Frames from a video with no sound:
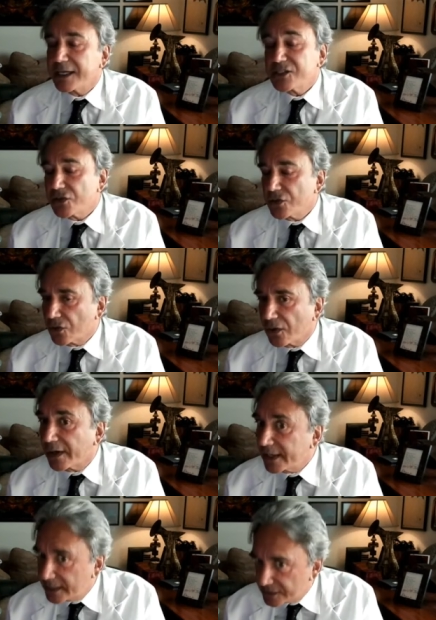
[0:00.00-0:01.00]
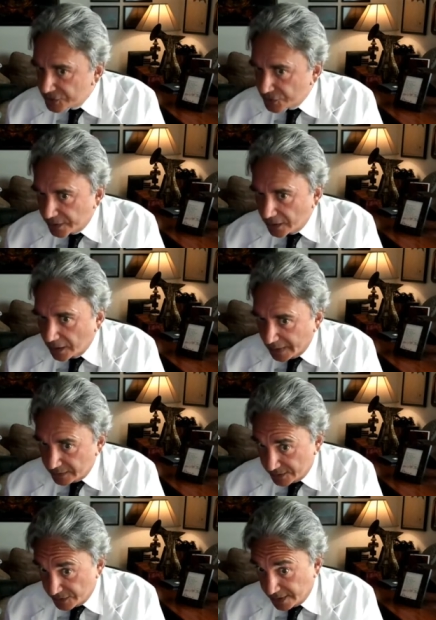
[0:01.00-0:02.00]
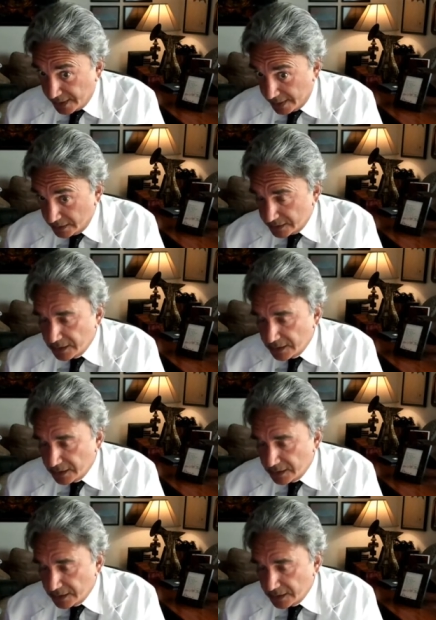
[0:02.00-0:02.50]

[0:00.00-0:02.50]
as thorough a history about things.